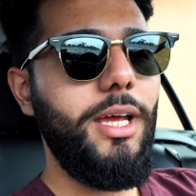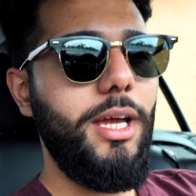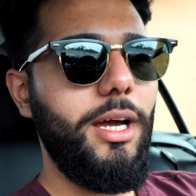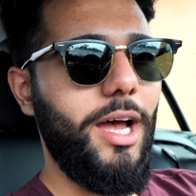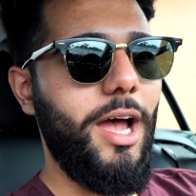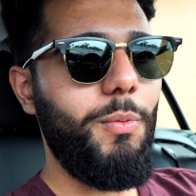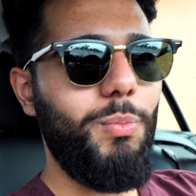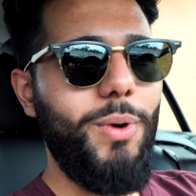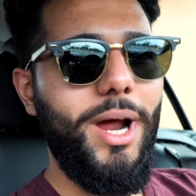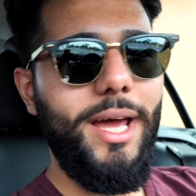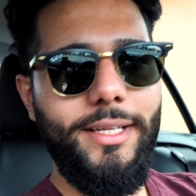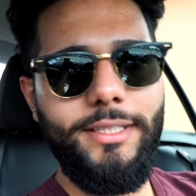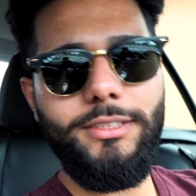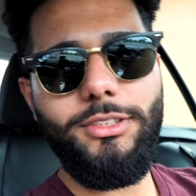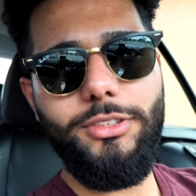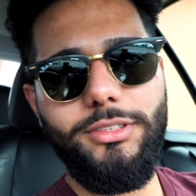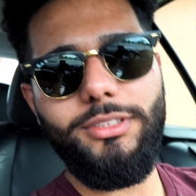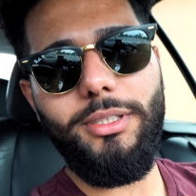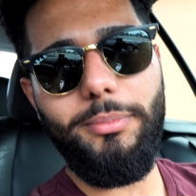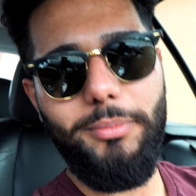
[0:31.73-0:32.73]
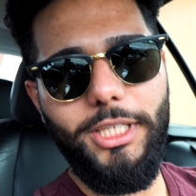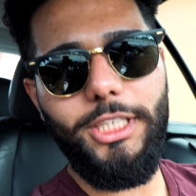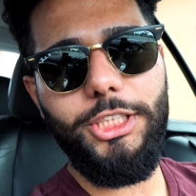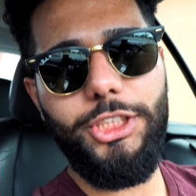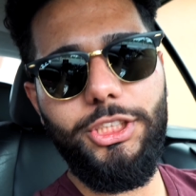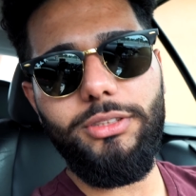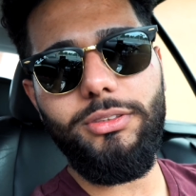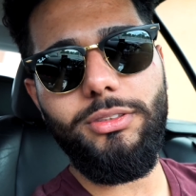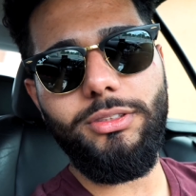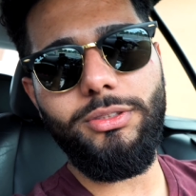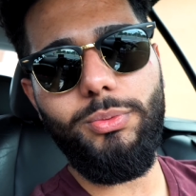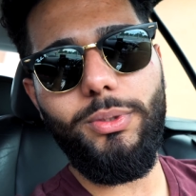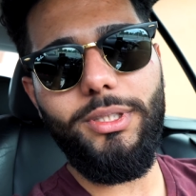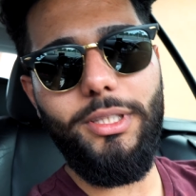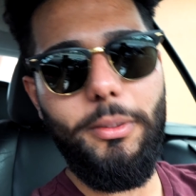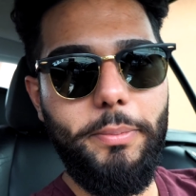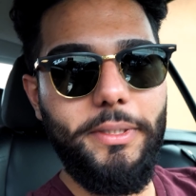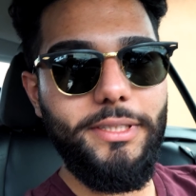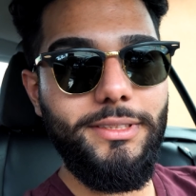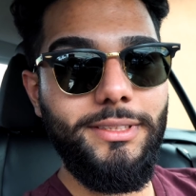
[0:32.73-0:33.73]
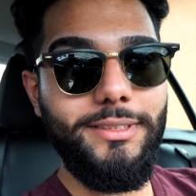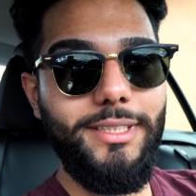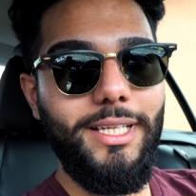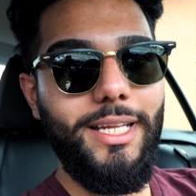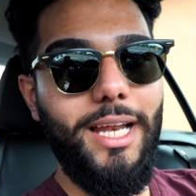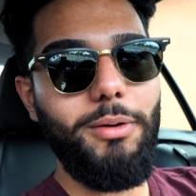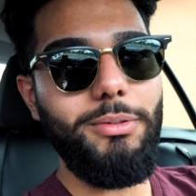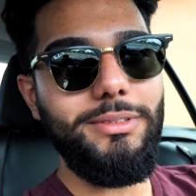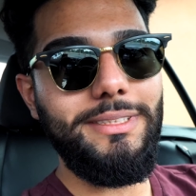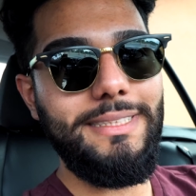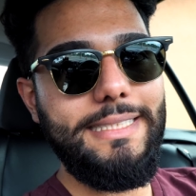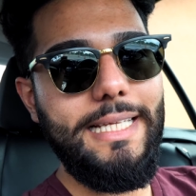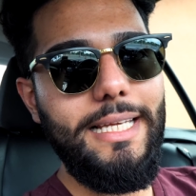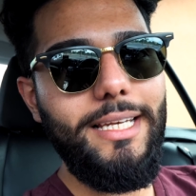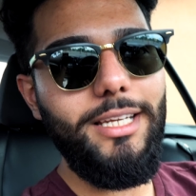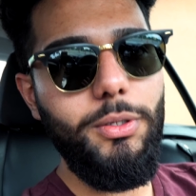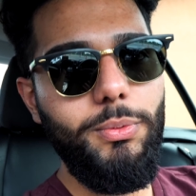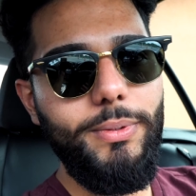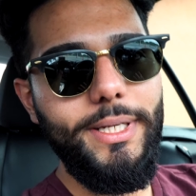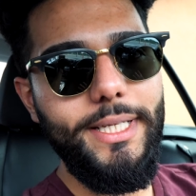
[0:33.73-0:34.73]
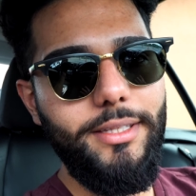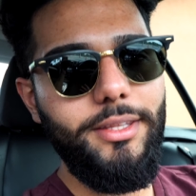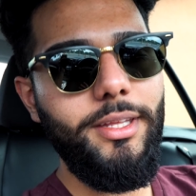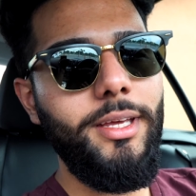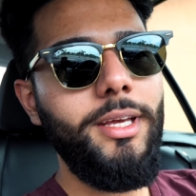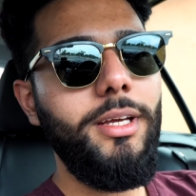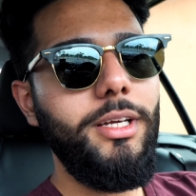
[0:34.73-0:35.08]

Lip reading: I ran into some issues with the person that I was dealing with,